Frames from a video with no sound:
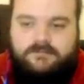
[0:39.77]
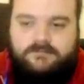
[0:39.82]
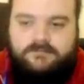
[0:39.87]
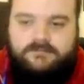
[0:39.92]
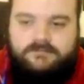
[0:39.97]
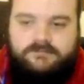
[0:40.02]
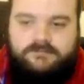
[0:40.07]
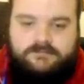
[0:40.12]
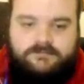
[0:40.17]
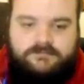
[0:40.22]

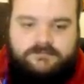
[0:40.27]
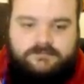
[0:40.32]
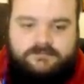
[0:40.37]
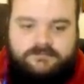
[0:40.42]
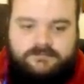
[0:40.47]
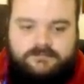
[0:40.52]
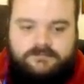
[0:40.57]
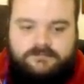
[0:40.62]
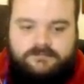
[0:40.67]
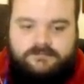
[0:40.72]

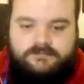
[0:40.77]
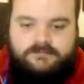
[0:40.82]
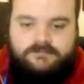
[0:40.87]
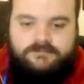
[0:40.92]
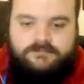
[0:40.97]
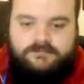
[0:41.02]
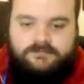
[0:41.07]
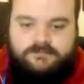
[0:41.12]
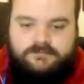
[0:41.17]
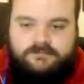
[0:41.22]

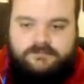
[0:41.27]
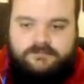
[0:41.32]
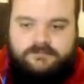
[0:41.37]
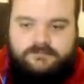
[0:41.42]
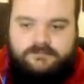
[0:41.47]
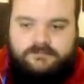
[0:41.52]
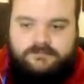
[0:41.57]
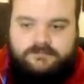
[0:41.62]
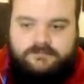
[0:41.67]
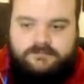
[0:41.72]

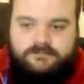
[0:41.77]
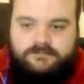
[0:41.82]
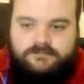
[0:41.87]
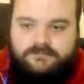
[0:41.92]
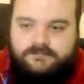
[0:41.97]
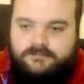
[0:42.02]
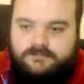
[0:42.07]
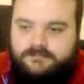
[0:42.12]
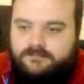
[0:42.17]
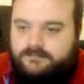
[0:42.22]

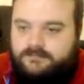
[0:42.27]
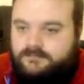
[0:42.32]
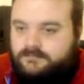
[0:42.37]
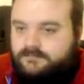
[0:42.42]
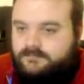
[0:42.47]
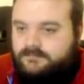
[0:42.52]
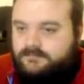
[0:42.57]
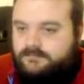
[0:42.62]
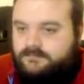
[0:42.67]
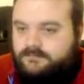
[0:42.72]

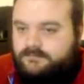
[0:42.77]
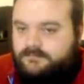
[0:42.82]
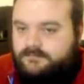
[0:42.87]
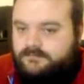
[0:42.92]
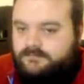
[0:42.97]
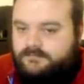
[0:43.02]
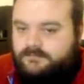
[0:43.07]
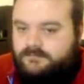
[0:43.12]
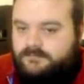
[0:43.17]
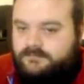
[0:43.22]

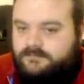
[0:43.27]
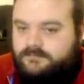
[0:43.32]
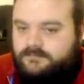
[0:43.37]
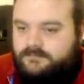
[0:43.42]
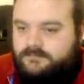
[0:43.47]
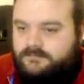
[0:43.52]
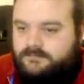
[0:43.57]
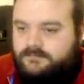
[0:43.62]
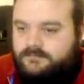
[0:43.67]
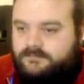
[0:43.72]

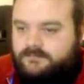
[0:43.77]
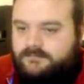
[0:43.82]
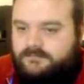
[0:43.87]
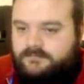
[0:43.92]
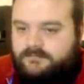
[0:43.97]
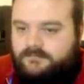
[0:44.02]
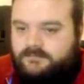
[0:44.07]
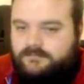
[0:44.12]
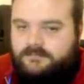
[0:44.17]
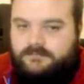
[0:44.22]

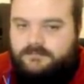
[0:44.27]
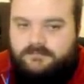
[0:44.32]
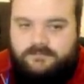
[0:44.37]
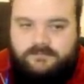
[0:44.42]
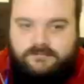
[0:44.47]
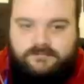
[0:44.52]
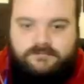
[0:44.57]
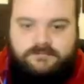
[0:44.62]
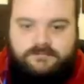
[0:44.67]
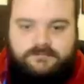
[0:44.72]

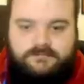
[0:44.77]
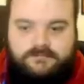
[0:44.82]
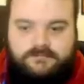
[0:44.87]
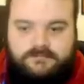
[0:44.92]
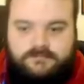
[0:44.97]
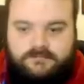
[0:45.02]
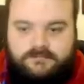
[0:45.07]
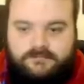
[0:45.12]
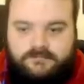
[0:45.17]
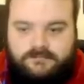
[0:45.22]

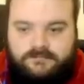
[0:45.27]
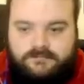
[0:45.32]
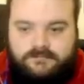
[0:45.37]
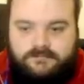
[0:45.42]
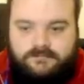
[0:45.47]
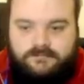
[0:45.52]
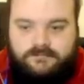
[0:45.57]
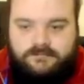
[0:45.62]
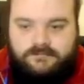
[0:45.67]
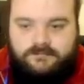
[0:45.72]

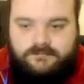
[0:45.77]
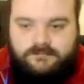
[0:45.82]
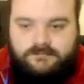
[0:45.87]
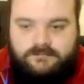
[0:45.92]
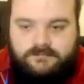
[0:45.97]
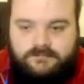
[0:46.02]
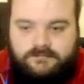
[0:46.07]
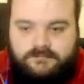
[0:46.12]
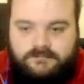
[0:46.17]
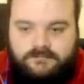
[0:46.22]

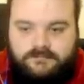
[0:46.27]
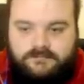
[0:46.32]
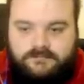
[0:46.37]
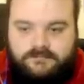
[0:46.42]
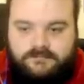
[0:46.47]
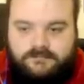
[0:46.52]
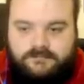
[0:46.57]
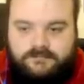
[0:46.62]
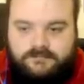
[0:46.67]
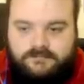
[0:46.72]

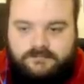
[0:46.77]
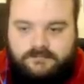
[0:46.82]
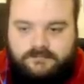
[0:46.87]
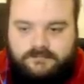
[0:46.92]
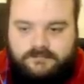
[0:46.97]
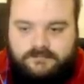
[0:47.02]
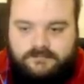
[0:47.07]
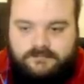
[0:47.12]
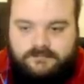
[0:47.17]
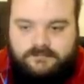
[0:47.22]

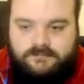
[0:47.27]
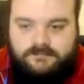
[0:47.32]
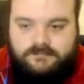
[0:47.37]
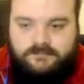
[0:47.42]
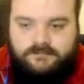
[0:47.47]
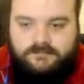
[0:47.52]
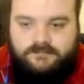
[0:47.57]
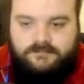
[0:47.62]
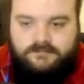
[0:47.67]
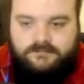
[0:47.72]
The person shown says nothing.